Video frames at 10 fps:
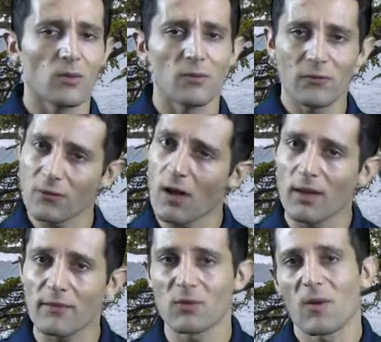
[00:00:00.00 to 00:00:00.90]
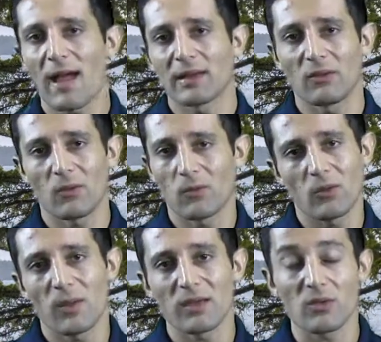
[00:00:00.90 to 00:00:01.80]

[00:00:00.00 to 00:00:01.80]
fall off the wagon, so to speak.